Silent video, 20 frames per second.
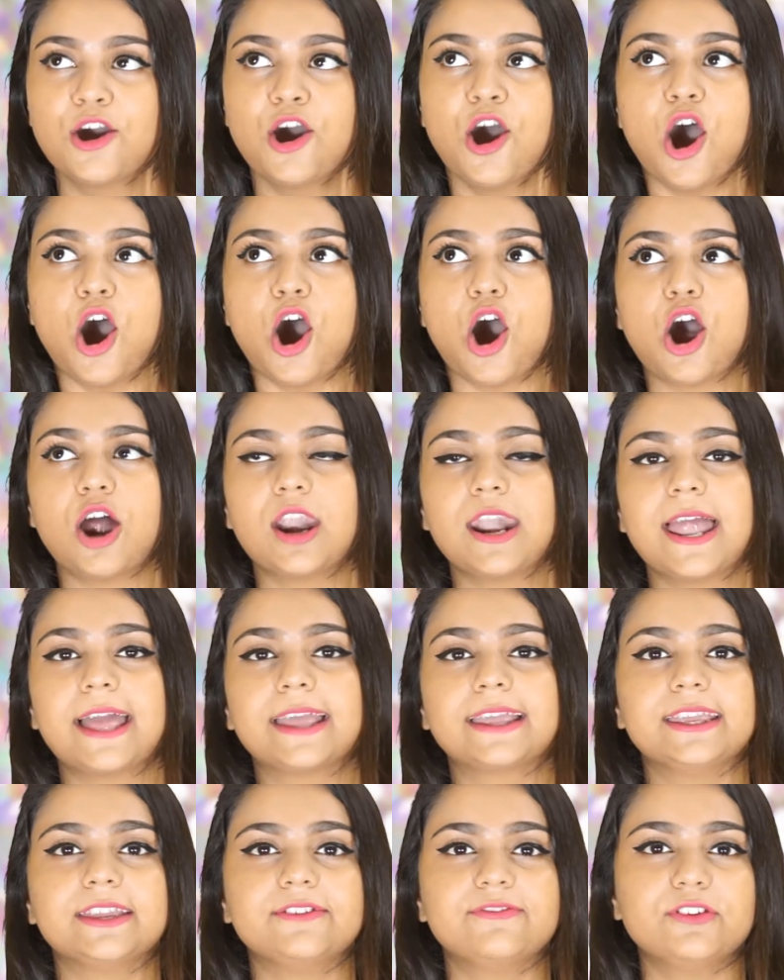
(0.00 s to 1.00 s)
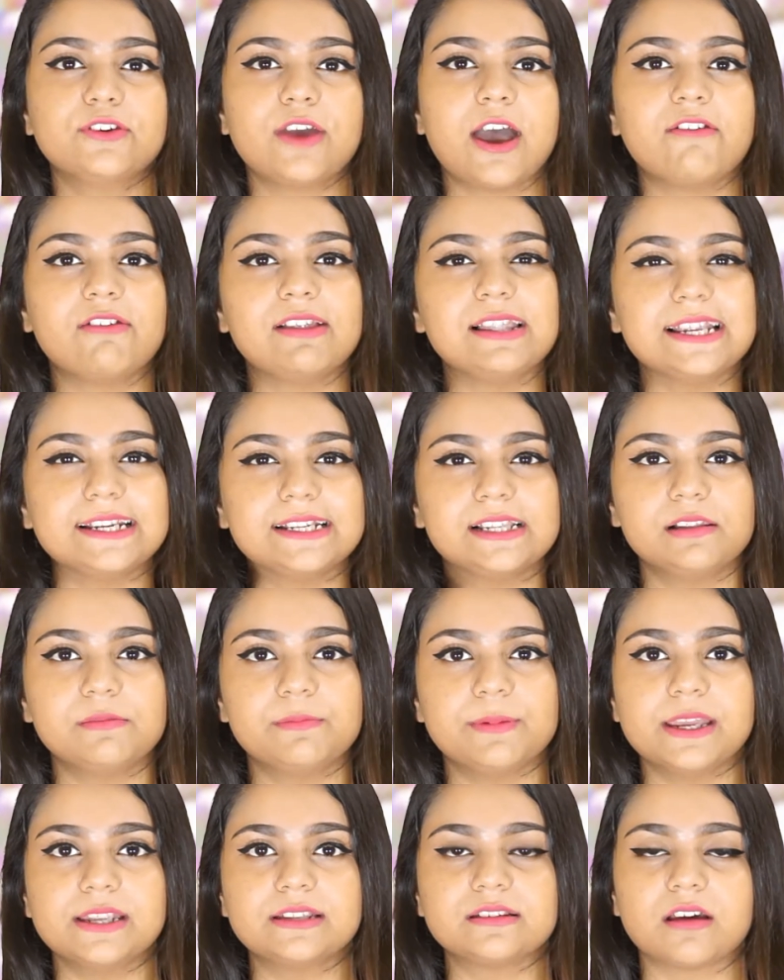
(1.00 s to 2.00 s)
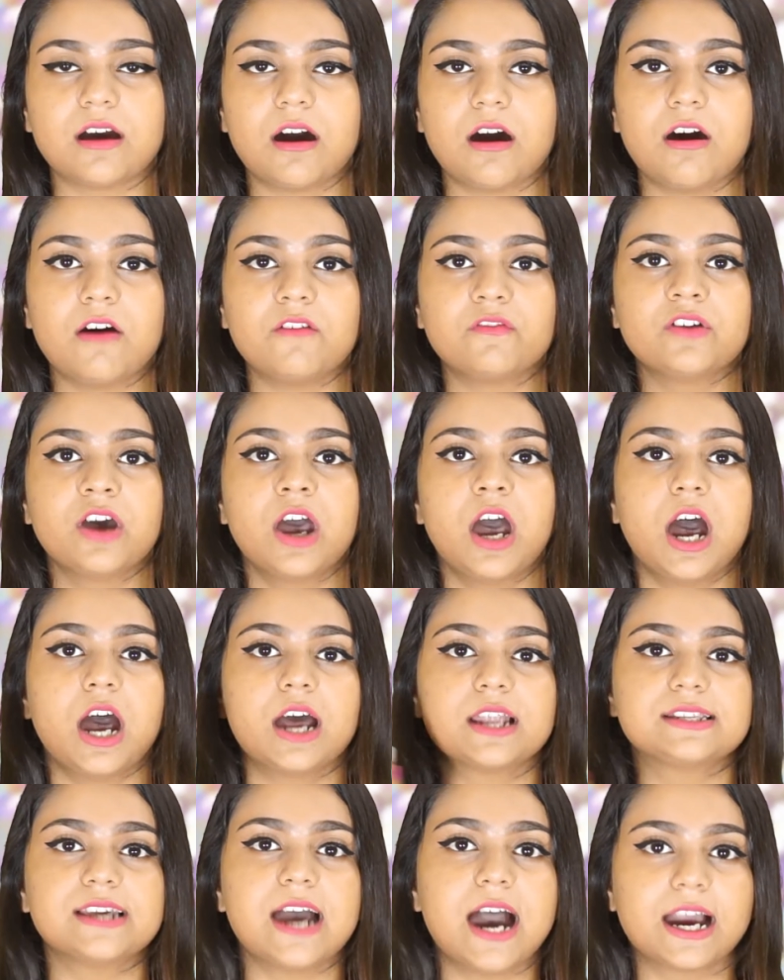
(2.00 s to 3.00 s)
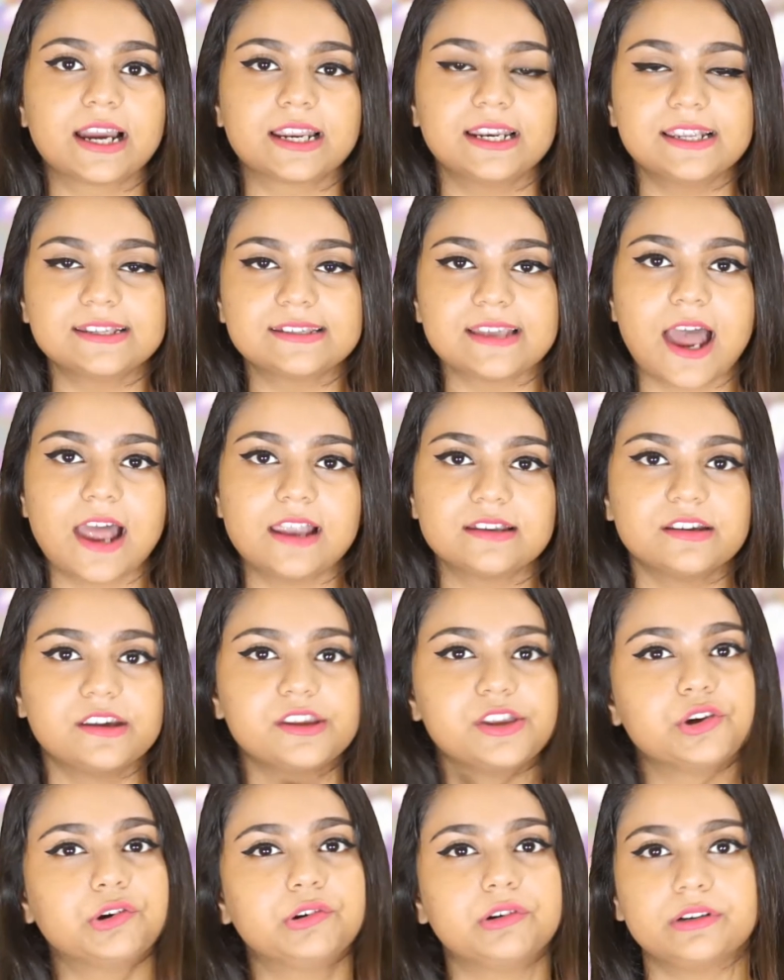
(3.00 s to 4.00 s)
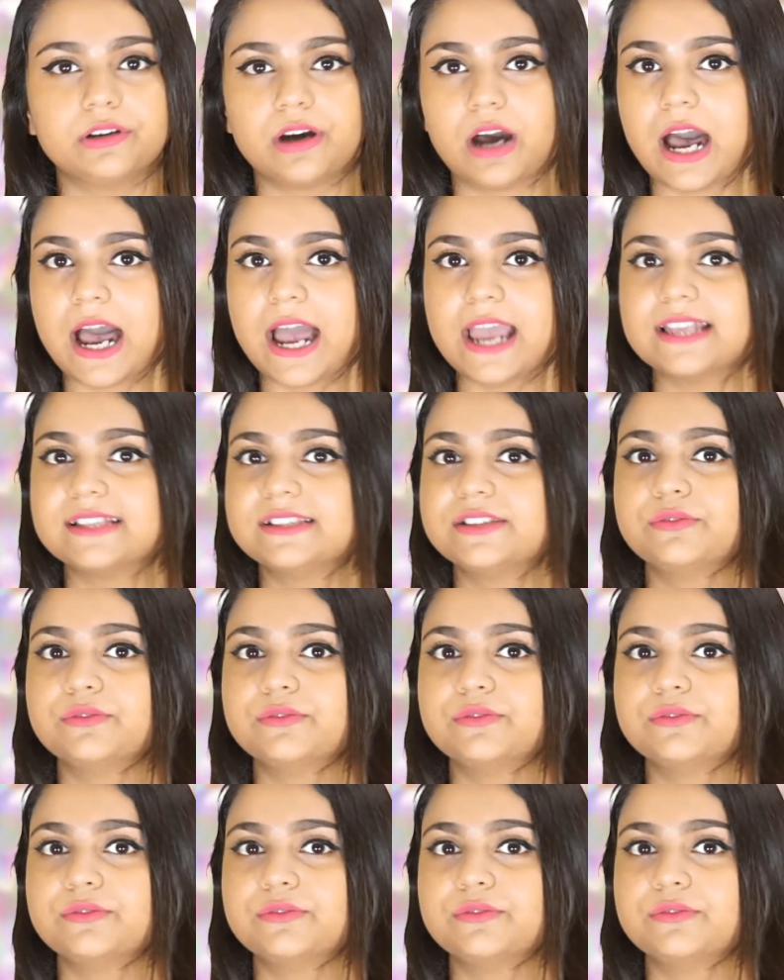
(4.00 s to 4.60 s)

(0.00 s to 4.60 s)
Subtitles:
or like if you have a little bit of a darkness under your eyes,